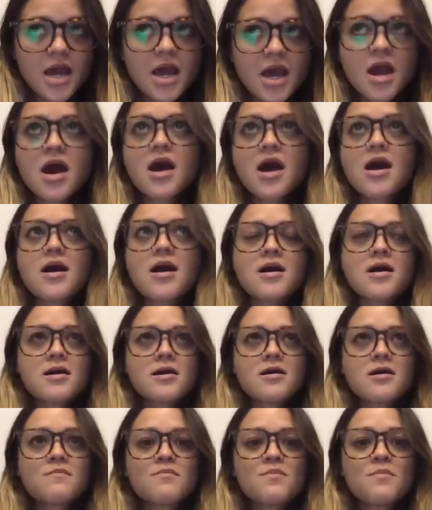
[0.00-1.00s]

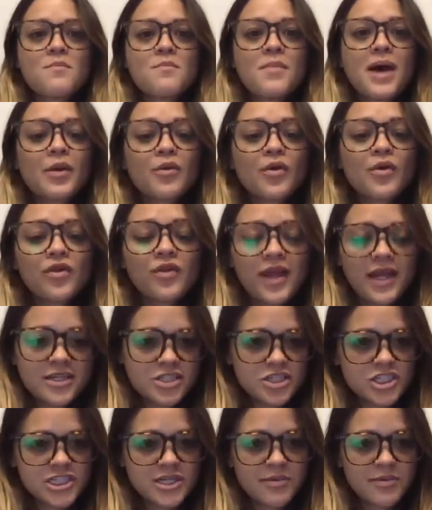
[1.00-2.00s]
Um, my
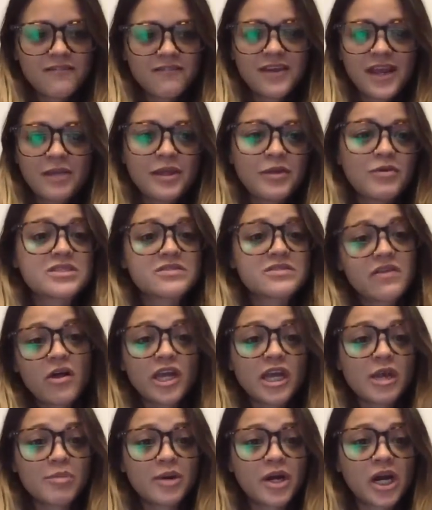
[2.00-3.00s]
relationship and family was falling
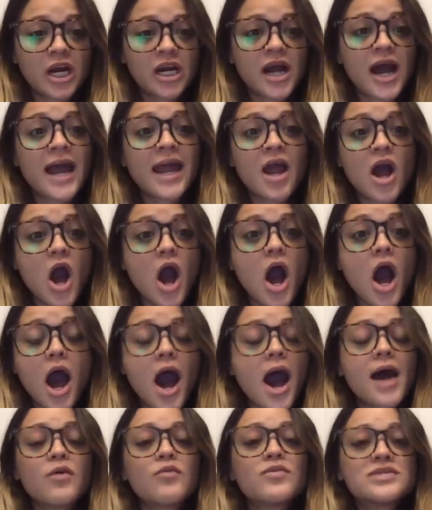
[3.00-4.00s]
apart. I
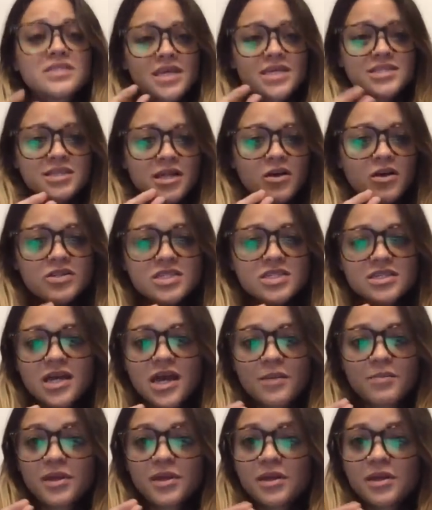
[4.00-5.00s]
I was this close, and
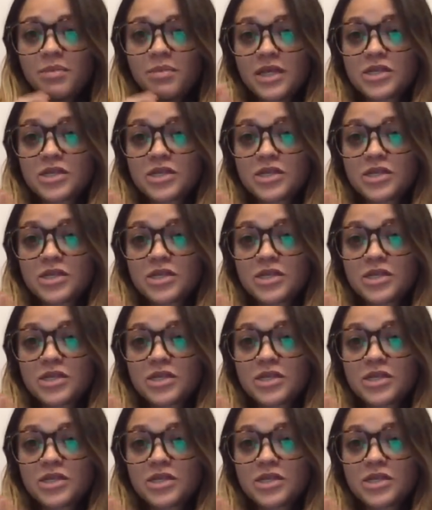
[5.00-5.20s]
I'm going to be